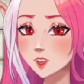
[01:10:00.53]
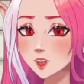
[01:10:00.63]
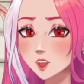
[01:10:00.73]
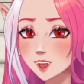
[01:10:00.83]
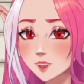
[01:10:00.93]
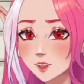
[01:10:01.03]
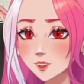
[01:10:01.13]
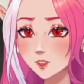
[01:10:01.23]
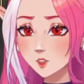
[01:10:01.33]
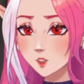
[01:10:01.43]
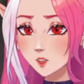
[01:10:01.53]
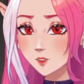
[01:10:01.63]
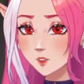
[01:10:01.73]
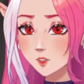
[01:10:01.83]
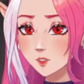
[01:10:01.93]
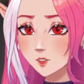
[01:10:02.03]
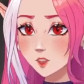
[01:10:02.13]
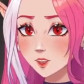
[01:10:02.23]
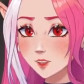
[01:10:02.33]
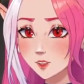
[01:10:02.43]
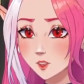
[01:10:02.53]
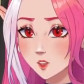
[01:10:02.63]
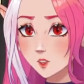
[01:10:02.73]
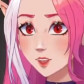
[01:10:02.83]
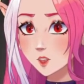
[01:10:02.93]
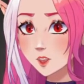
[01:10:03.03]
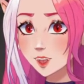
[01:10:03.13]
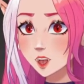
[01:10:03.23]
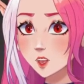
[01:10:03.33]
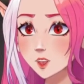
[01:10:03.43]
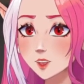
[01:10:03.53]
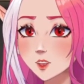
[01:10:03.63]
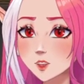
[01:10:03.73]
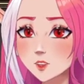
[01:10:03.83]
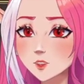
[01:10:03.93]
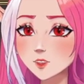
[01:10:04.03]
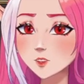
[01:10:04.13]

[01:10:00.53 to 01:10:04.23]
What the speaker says: sick if there was a viewing glass. So we should change these,